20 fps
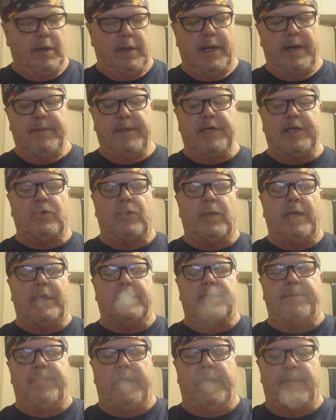Lemon
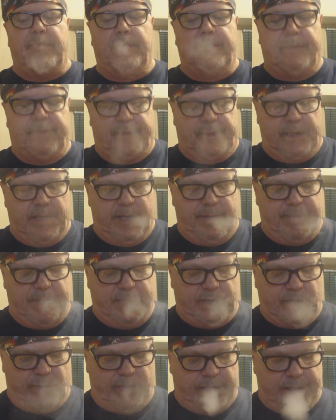twist, people.
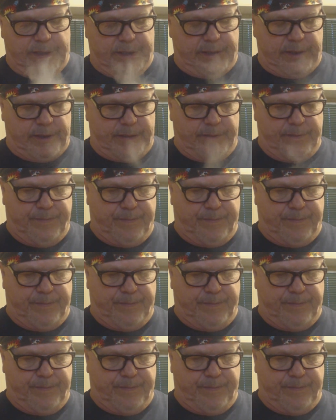Lemon twist.